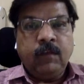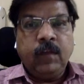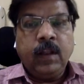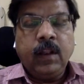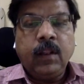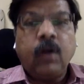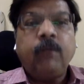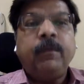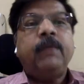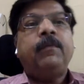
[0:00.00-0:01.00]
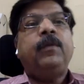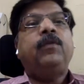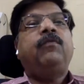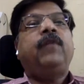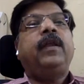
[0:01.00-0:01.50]
will not be
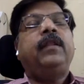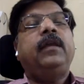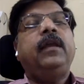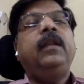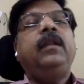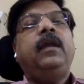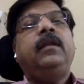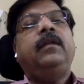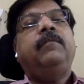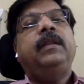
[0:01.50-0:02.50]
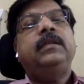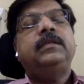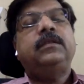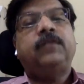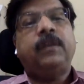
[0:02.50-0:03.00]
able to find the indicated
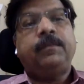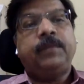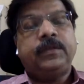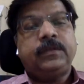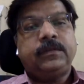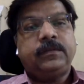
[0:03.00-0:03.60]
medicine of that patient.